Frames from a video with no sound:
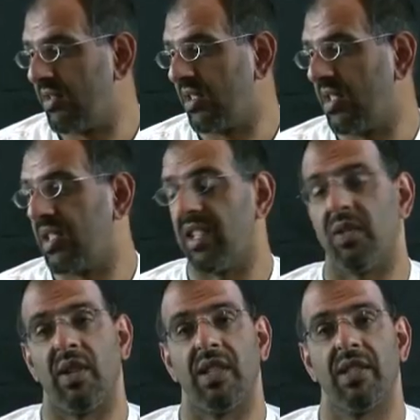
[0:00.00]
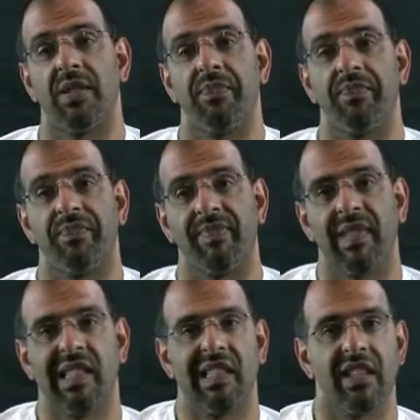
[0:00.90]
I was going to say it twice.
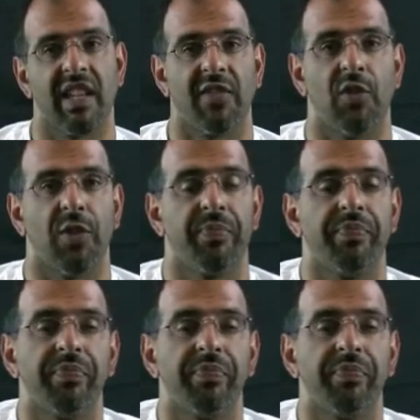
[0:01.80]
Take 4.